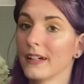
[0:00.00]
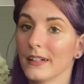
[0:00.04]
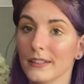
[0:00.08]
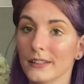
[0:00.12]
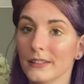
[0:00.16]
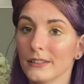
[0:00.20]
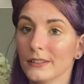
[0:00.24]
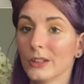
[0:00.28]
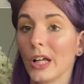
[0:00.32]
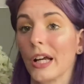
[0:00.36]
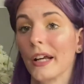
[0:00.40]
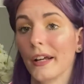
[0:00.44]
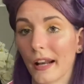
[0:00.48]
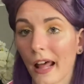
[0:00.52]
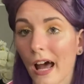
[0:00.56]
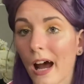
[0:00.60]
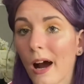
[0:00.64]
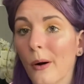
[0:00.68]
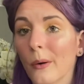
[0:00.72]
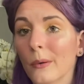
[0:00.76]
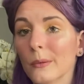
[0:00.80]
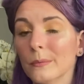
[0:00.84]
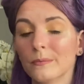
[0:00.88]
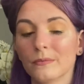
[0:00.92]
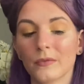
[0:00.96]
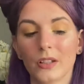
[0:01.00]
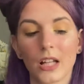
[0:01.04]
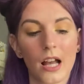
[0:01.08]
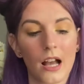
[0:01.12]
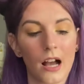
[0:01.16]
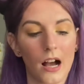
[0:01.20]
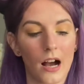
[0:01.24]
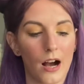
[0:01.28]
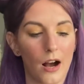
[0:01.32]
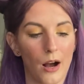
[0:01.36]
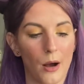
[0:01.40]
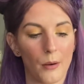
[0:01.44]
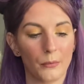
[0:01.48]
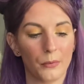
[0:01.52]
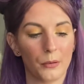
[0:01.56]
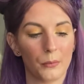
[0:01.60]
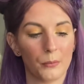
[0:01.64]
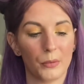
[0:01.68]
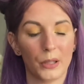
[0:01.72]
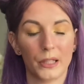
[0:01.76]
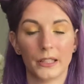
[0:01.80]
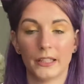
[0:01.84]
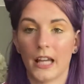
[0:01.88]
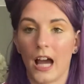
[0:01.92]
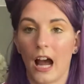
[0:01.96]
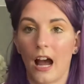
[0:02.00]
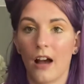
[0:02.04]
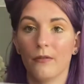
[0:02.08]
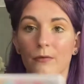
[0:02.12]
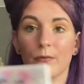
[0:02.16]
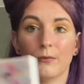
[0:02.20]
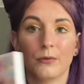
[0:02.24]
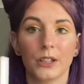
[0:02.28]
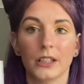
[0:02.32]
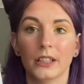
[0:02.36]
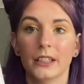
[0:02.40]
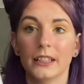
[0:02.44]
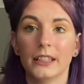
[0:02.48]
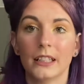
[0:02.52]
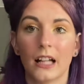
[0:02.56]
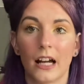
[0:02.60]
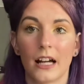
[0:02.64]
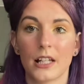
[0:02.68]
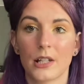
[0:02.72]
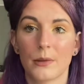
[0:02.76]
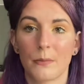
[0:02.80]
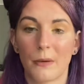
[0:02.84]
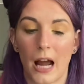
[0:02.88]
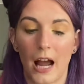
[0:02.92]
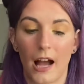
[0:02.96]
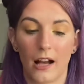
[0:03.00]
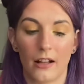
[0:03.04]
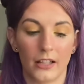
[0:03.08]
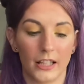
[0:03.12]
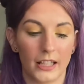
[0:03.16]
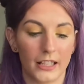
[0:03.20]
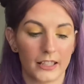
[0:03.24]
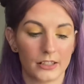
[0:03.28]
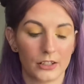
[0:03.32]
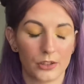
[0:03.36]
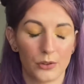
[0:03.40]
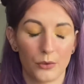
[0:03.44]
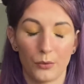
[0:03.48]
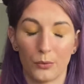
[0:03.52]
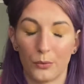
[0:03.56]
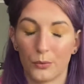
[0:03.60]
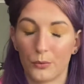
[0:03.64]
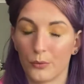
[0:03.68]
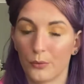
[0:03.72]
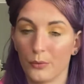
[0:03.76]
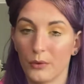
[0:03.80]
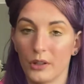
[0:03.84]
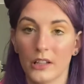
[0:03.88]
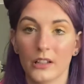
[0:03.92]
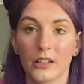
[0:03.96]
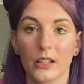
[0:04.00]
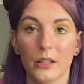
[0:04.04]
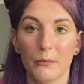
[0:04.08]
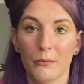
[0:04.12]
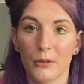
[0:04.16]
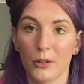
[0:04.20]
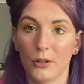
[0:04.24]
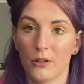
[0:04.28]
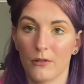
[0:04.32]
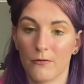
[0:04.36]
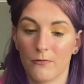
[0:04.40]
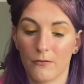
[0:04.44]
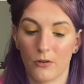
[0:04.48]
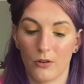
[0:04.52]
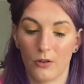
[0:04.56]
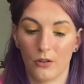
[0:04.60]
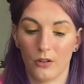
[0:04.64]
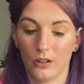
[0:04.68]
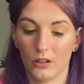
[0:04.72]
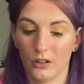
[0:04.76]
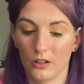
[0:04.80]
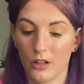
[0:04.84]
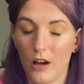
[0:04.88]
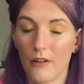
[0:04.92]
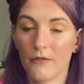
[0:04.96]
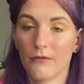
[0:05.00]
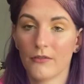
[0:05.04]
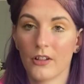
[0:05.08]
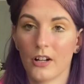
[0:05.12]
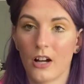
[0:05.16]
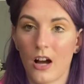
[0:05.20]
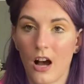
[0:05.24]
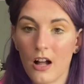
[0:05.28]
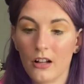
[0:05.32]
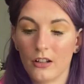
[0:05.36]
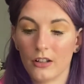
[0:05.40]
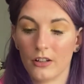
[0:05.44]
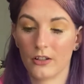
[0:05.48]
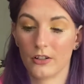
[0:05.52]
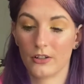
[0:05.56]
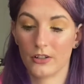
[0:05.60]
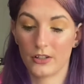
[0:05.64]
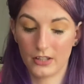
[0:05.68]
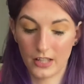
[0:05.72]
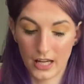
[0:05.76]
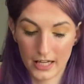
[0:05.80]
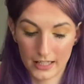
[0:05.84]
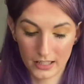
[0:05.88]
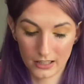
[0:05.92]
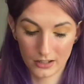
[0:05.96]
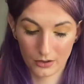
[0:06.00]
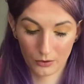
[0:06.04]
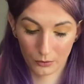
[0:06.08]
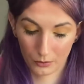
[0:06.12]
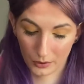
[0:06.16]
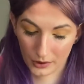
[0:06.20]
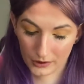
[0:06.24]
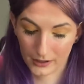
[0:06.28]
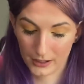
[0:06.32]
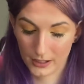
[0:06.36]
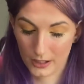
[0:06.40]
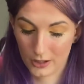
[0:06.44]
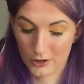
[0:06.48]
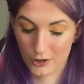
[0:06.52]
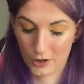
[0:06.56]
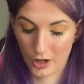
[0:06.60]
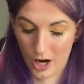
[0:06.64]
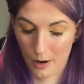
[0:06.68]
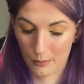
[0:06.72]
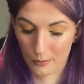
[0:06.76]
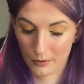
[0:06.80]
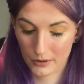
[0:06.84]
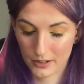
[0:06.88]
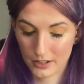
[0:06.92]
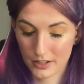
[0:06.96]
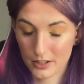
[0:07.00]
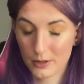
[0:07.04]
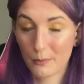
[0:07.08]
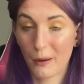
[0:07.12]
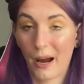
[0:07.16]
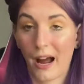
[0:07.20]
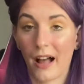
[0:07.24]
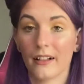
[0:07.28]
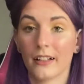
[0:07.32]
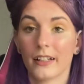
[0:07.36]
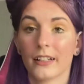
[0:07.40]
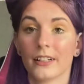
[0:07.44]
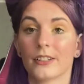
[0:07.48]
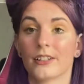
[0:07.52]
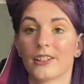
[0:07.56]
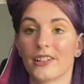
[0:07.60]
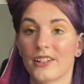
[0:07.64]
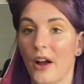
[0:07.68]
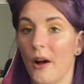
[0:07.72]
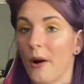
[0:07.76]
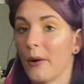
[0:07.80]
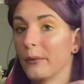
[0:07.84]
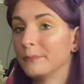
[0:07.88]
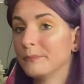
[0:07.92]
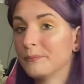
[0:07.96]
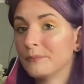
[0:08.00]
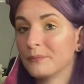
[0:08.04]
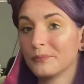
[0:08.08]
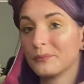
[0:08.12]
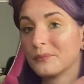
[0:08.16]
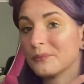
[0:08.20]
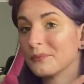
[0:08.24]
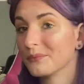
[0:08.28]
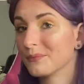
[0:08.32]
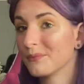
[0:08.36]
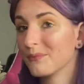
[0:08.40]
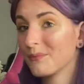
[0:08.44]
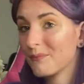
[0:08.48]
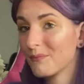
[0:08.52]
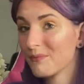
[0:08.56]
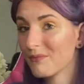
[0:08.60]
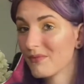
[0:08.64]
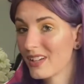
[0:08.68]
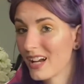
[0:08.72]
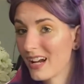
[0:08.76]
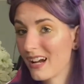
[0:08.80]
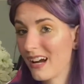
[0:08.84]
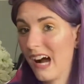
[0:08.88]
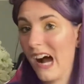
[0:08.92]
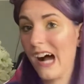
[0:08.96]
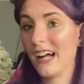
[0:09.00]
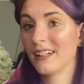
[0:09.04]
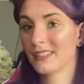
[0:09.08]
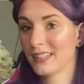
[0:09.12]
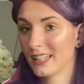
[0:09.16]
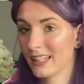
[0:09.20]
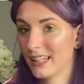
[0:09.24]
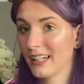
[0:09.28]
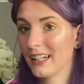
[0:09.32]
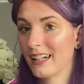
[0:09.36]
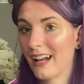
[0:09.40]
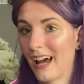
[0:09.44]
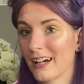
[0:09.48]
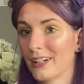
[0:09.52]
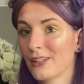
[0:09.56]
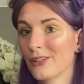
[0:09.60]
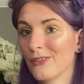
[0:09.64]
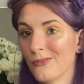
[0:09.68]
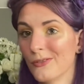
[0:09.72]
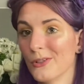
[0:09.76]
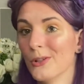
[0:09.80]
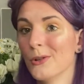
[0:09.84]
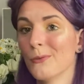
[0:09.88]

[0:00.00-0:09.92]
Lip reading: Check it out. But yeah, really nice palette, really beautiful, love the colors. They did a really good job with this palette. So on to the next few